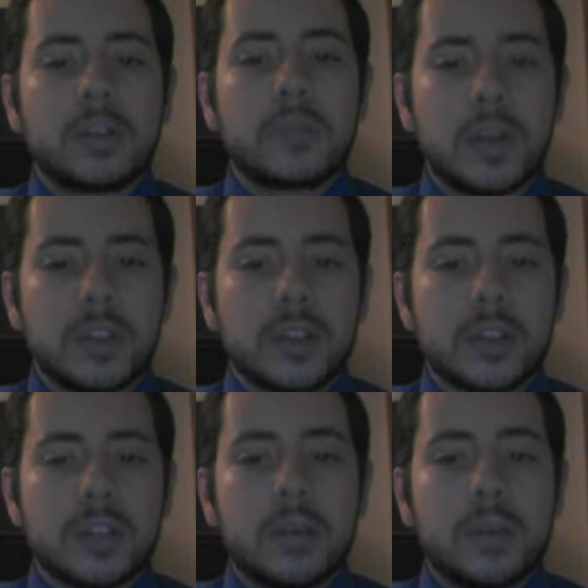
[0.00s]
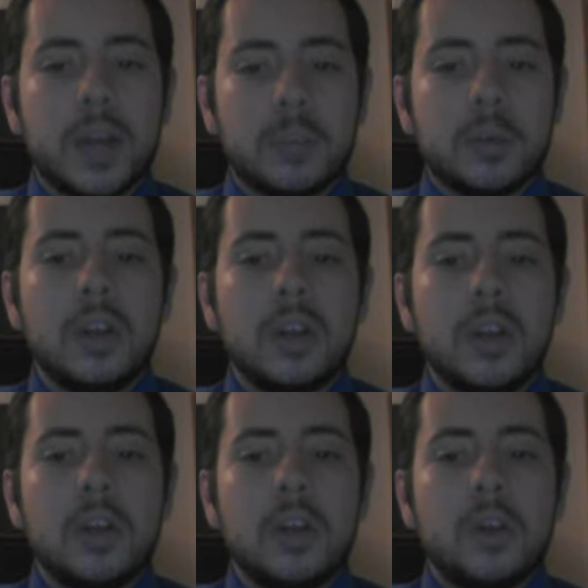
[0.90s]
margin for Apple.
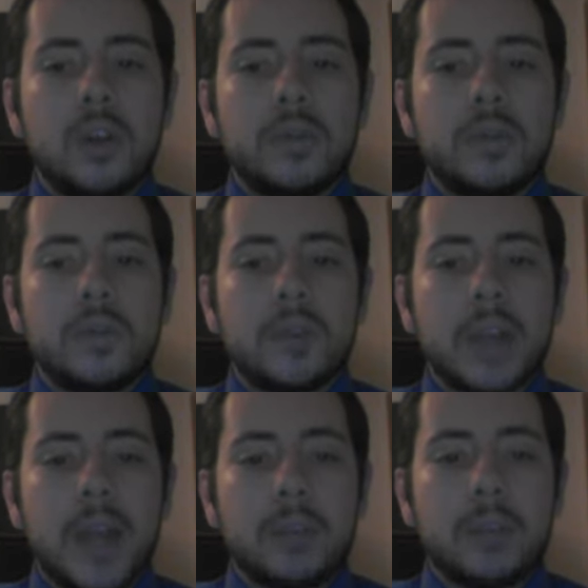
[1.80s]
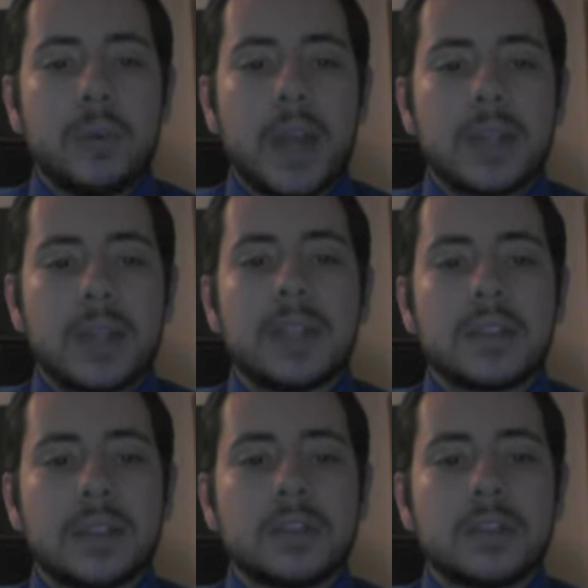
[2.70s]
Overall, Apple had net
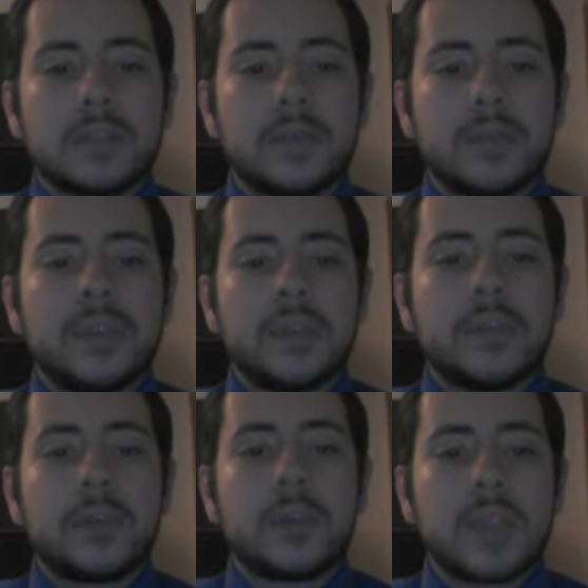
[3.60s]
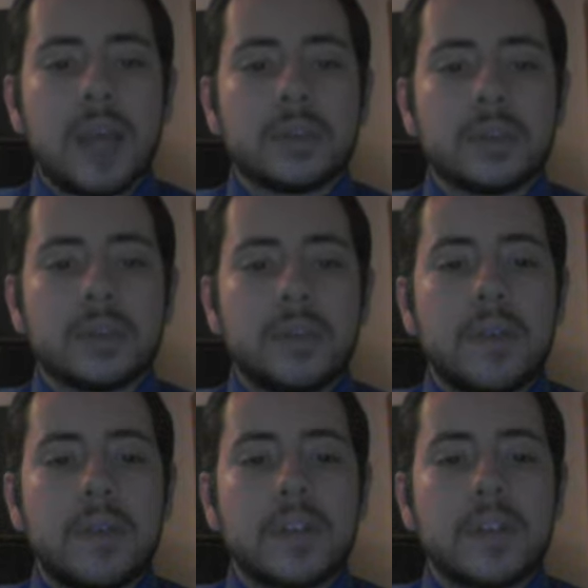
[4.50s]
sales of
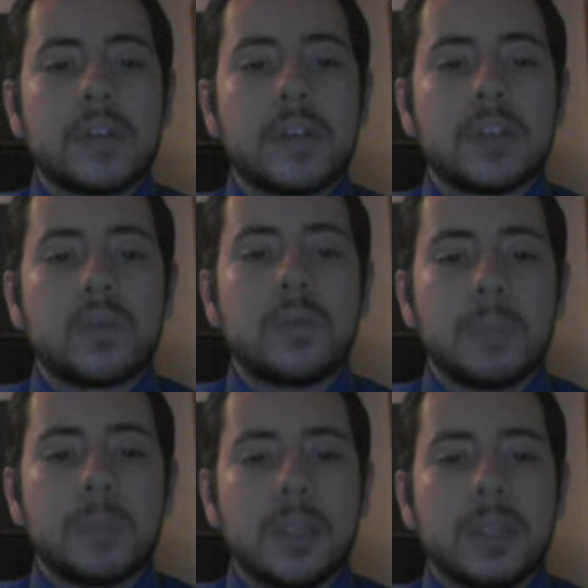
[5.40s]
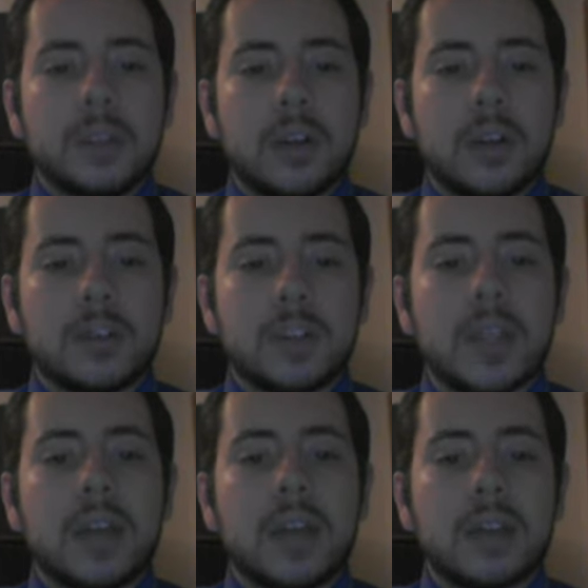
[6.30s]
$54,512 million
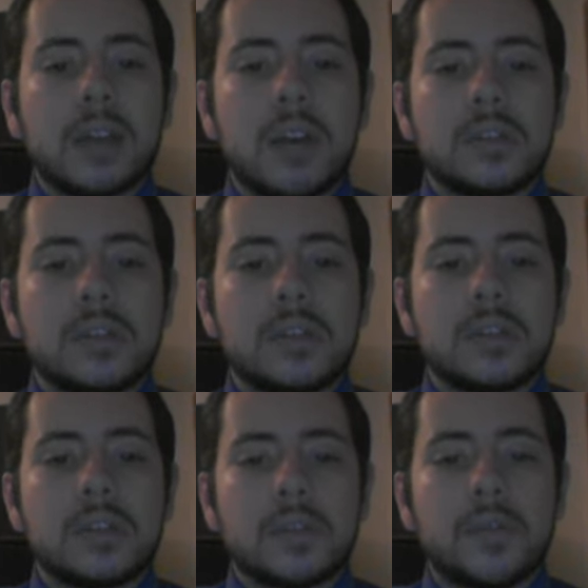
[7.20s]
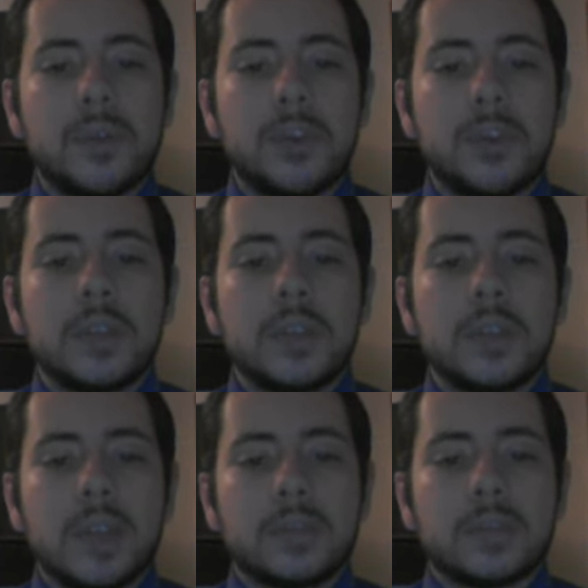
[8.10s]
and cost of sales of
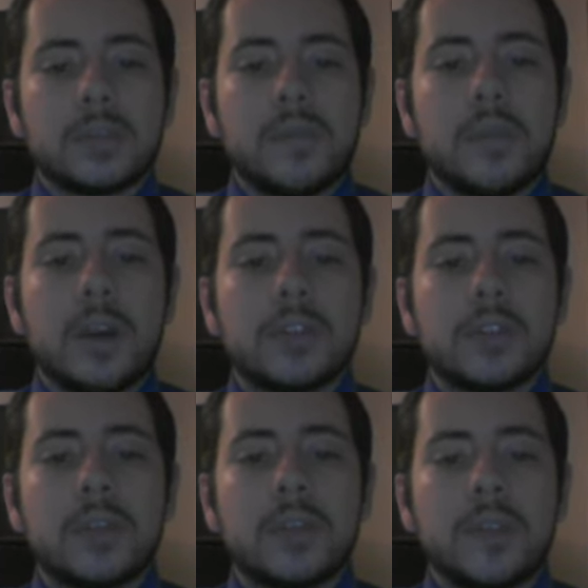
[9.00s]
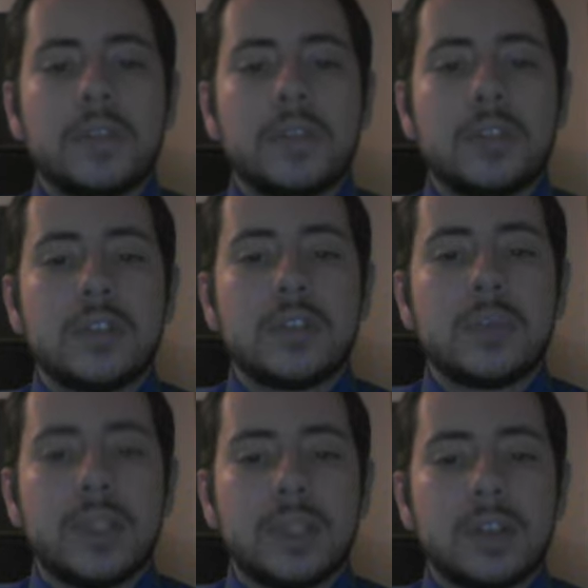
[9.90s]
$33,452
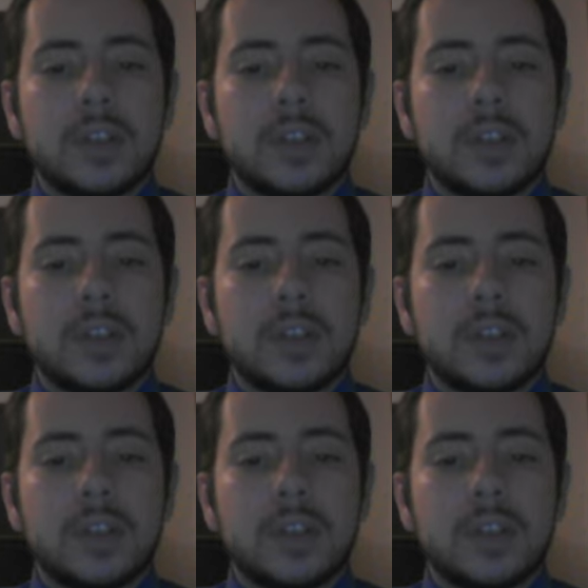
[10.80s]
million,